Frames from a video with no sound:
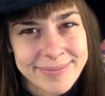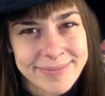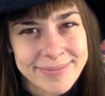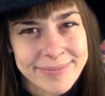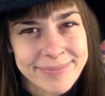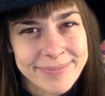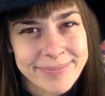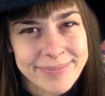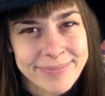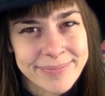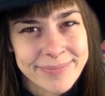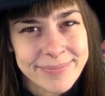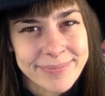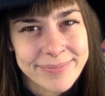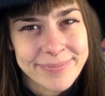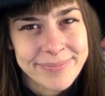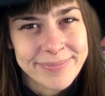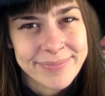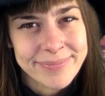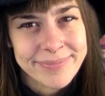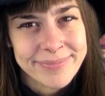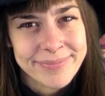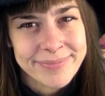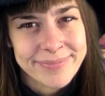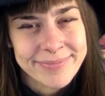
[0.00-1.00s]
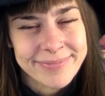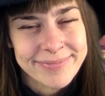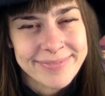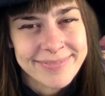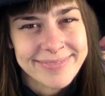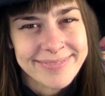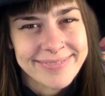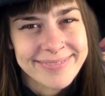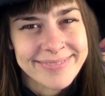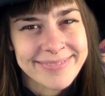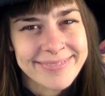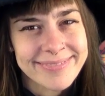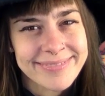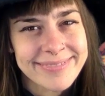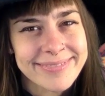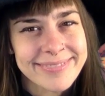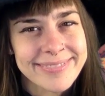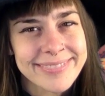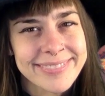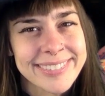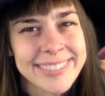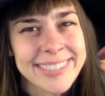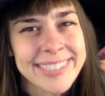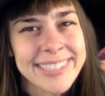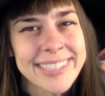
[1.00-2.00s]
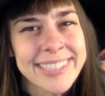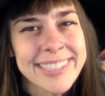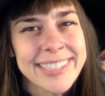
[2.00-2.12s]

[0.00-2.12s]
Nobody speaks.